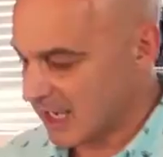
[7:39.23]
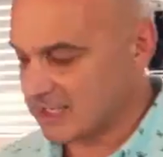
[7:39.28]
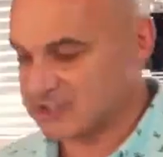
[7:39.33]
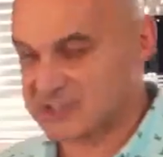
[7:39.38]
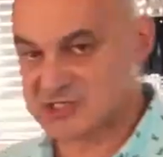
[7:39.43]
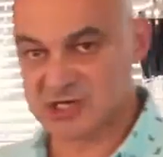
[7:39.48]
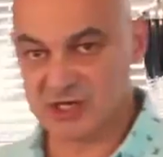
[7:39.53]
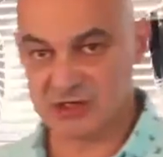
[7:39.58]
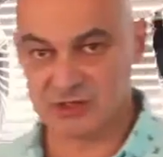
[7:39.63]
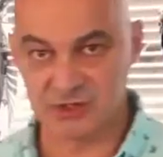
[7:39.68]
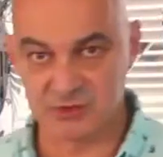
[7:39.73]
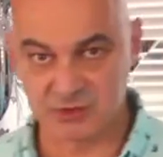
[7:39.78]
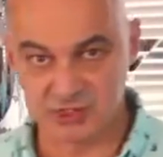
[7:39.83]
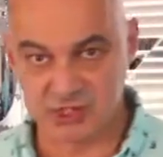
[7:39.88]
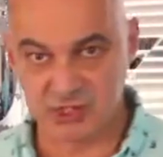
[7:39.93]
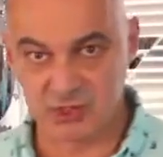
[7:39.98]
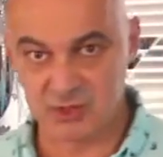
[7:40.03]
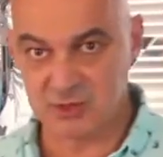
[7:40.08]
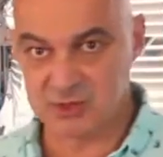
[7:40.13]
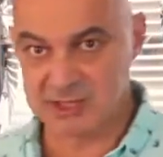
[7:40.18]
and show you
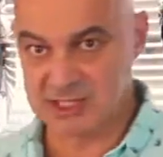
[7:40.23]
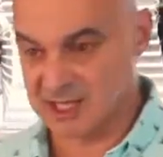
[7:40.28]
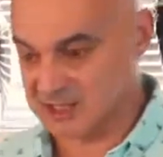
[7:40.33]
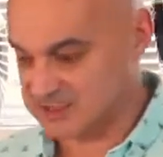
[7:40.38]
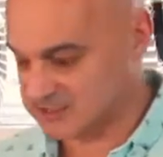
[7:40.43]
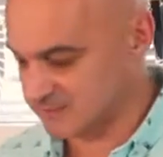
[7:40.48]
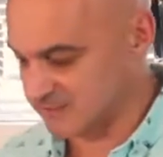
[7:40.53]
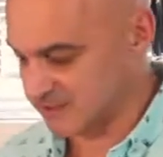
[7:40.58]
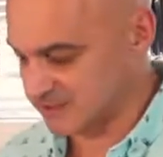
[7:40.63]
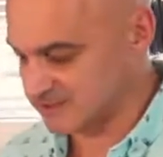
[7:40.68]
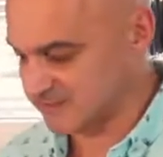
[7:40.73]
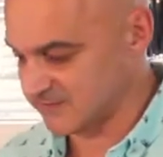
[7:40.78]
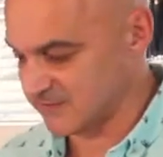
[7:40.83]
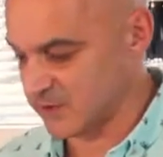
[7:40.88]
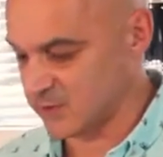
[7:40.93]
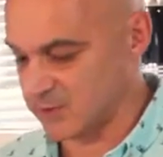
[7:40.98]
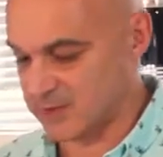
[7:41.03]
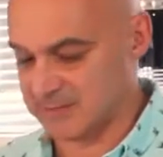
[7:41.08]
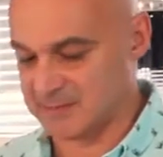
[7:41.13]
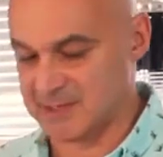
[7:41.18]
2 last bits of
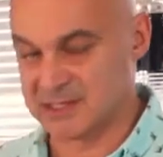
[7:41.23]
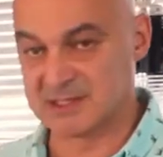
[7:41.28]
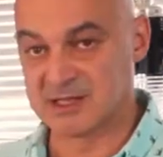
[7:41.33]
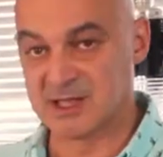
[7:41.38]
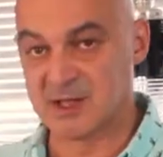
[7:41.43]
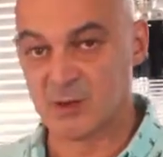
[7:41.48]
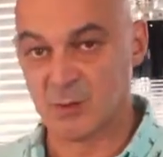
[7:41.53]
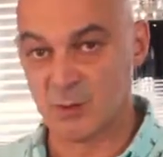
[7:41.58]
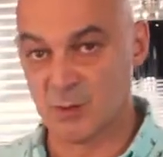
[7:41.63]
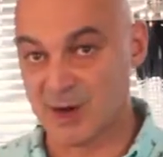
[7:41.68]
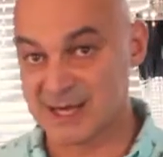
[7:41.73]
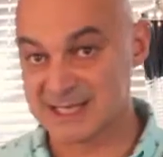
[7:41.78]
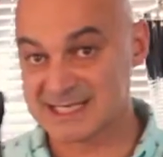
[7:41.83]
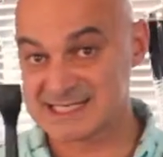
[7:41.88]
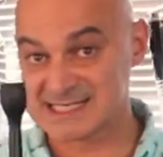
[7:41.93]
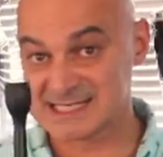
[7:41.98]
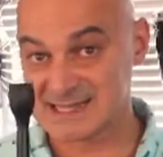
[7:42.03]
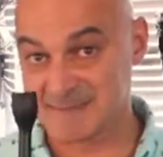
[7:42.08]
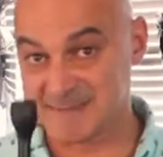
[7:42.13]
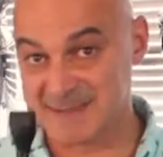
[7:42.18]
equipment. One
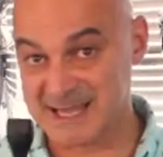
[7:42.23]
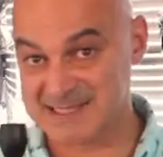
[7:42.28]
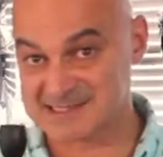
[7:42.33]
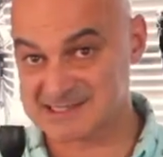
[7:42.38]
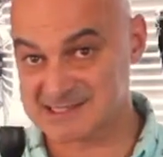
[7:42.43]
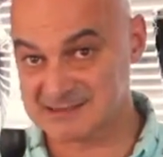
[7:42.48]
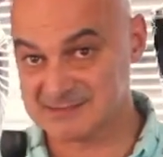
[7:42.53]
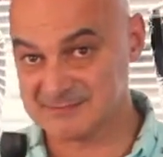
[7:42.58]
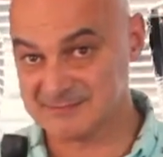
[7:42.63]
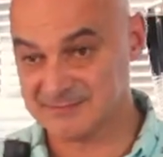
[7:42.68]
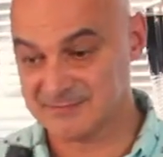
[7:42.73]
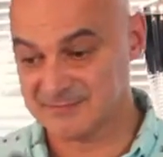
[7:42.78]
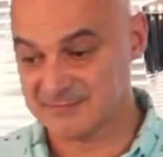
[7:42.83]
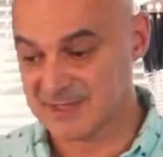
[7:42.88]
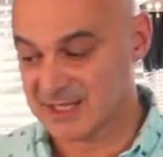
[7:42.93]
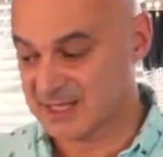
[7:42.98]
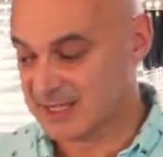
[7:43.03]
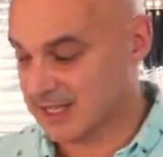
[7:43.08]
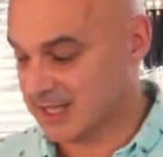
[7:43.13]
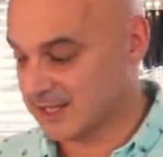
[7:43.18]
is the pestle,
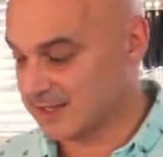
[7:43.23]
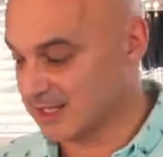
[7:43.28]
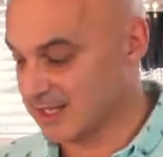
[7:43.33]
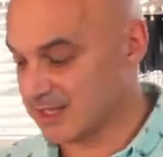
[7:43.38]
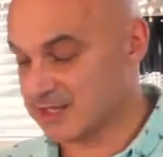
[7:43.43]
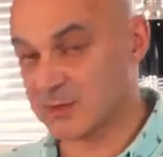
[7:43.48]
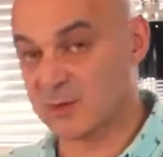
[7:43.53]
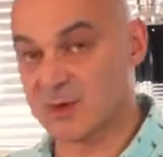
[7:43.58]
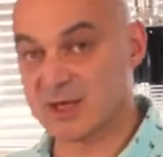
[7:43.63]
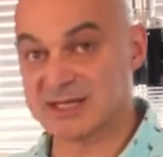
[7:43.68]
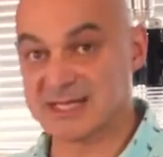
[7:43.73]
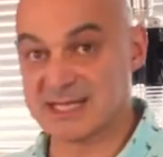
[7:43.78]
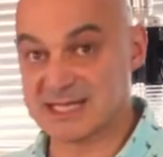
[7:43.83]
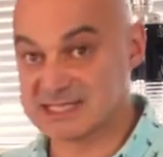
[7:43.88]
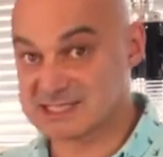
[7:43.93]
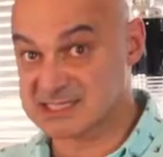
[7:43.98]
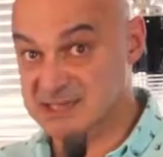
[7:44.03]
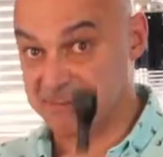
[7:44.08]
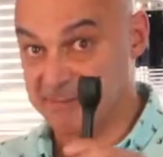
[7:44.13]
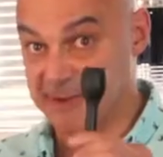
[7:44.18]
and the other one
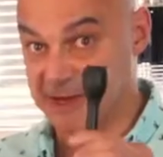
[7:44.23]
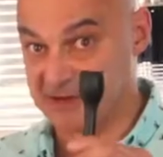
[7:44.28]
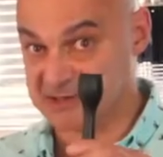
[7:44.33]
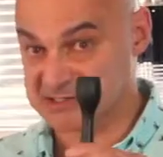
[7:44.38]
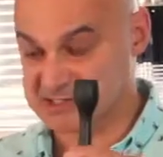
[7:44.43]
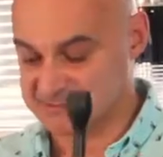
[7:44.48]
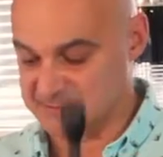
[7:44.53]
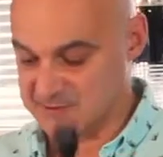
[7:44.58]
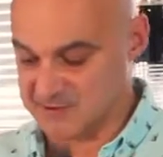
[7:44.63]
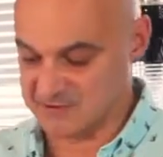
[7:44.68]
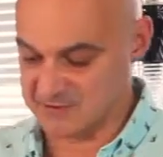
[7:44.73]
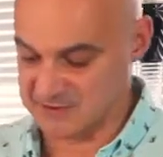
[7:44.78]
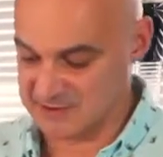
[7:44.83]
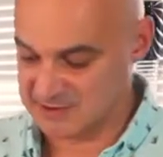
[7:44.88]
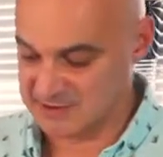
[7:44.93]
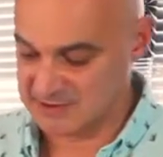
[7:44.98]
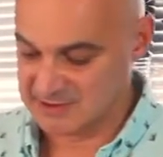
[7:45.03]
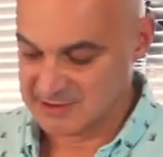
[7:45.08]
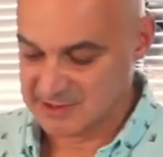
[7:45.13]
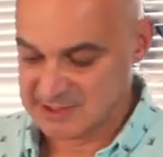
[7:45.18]
is the bar spoon.
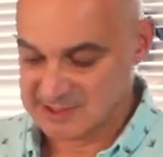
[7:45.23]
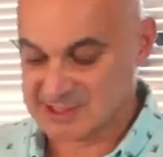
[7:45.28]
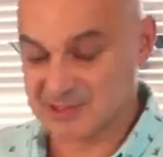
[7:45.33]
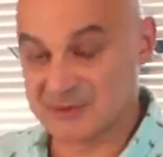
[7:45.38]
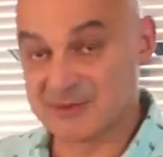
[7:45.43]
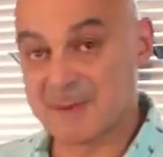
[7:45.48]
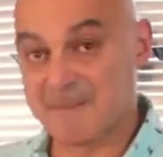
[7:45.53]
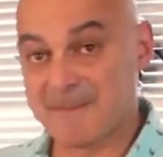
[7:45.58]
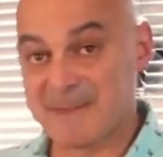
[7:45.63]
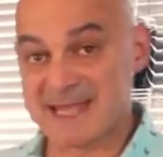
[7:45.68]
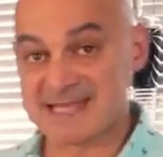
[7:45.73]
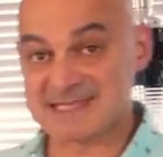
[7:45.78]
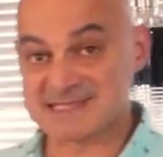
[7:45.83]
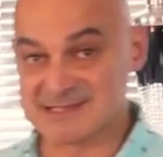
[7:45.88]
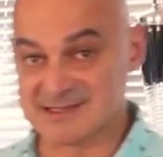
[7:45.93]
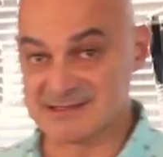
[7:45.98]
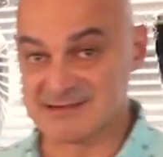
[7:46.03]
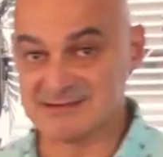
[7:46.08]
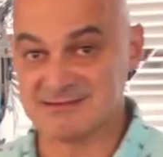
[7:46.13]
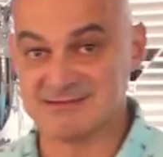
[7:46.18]
So the
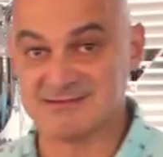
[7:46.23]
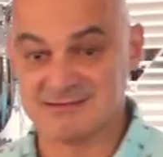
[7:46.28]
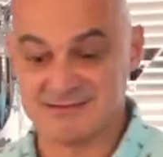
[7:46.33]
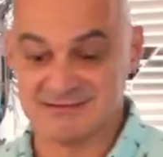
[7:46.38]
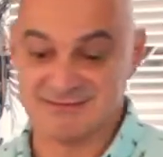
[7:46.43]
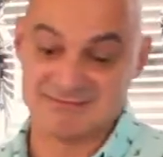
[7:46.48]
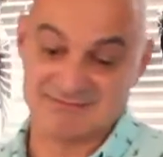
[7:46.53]
pestle